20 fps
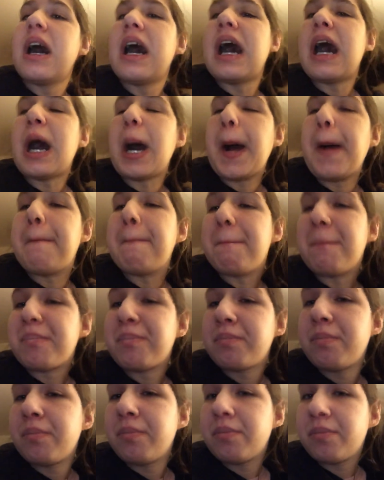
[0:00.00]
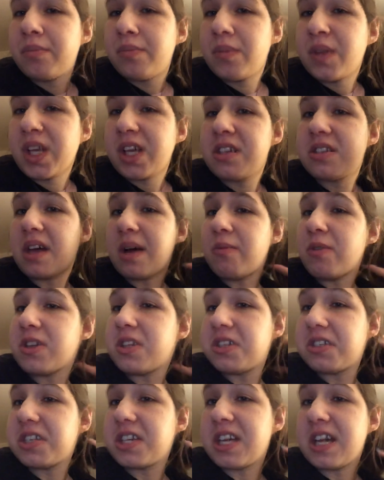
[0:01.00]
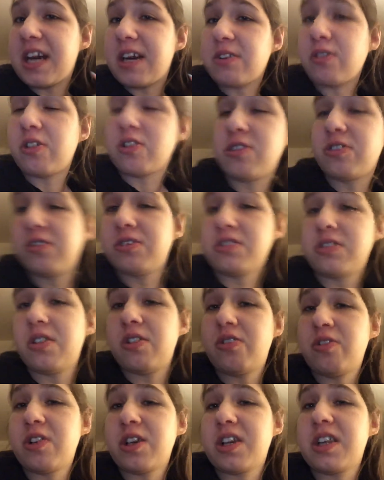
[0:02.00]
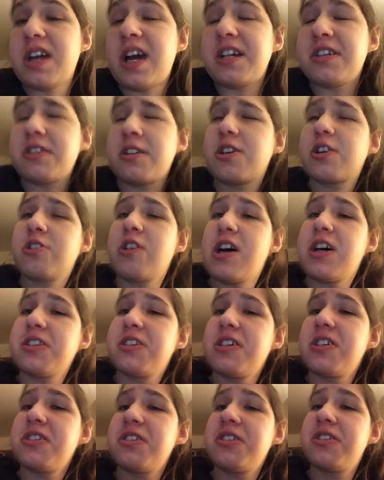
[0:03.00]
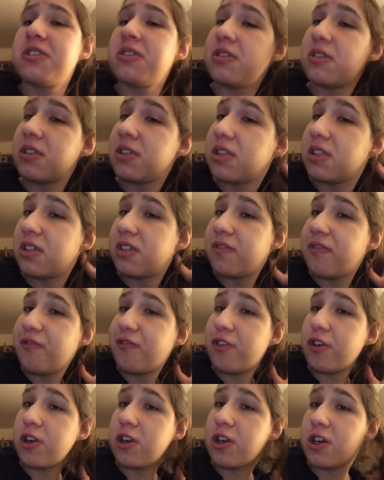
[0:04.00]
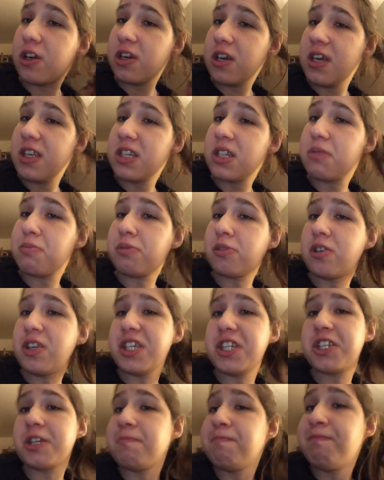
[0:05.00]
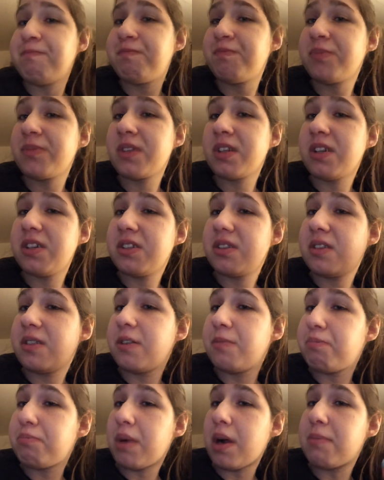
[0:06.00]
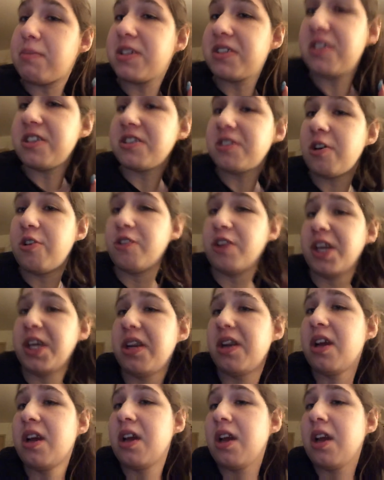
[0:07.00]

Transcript: Because I want to see how girls organize their closets for inspiration purposes only.